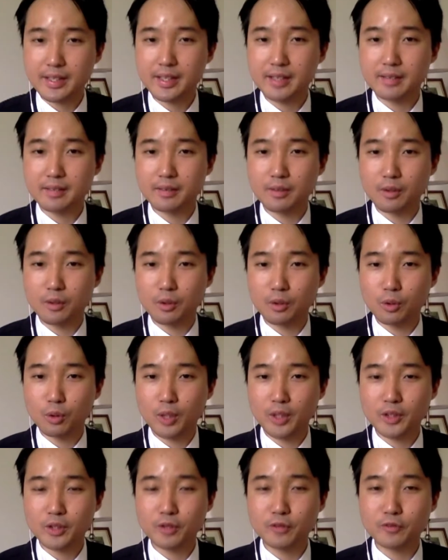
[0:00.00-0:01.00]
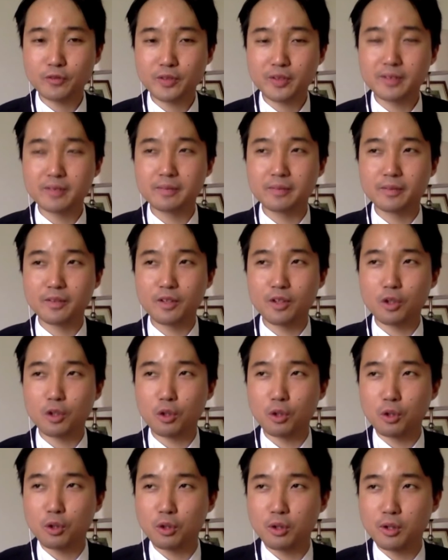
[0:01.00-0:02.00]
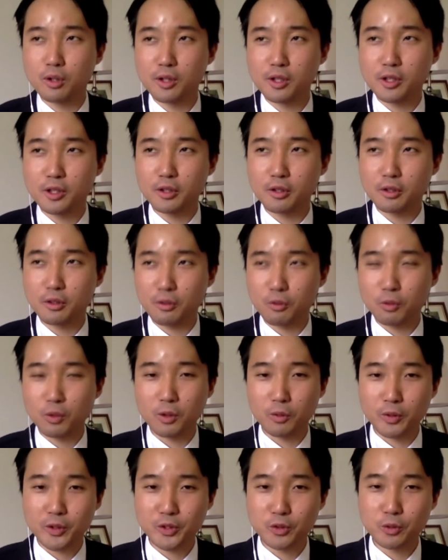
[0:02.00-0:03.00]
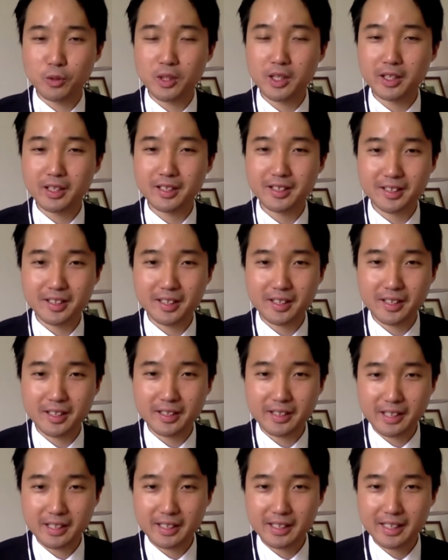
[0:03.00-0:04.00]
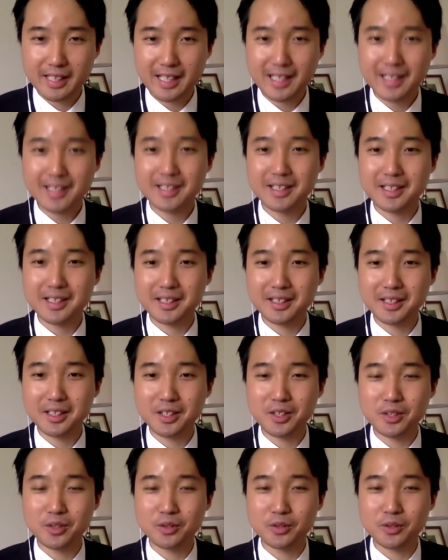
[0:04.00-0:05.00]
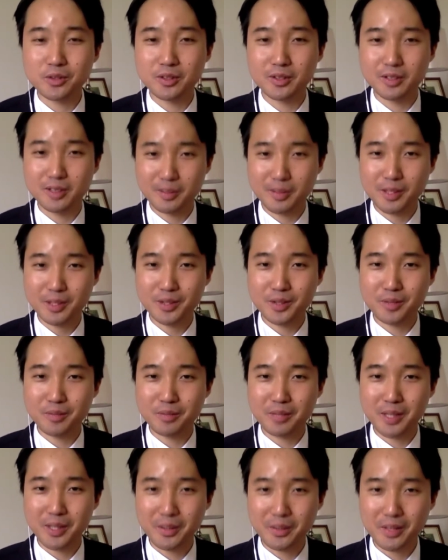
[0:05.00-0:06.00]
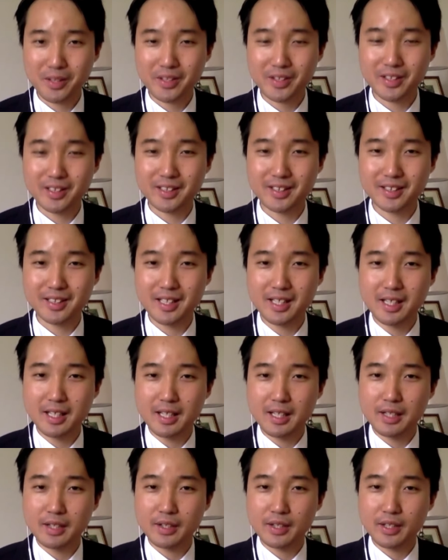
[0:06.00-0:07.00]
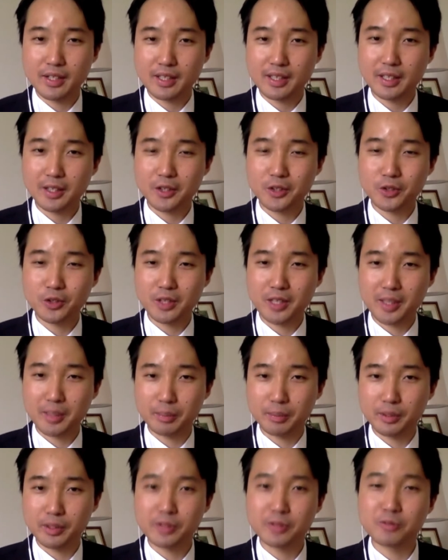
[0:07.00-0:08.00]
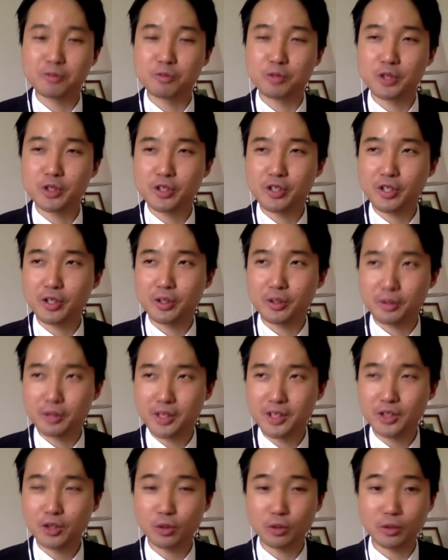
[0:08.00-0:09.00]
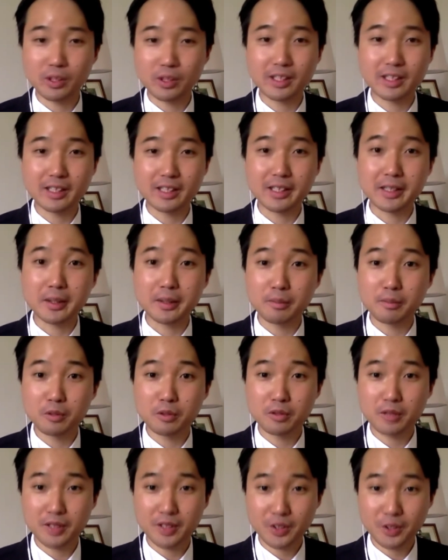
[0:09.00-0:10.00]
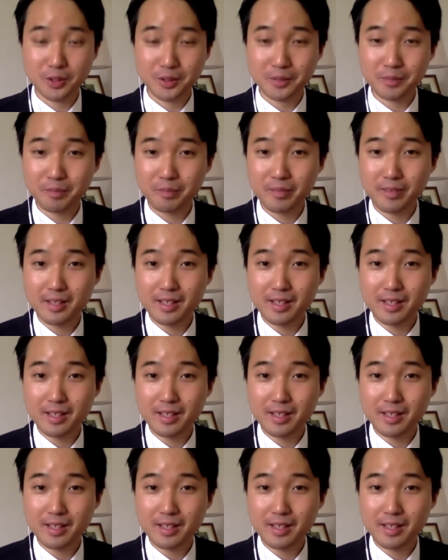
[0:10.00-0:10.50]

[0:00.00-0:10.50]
think quite often, well, when you work as in a Catholic institute, especially in bioethics, in a country like Britain, which though historically Christian,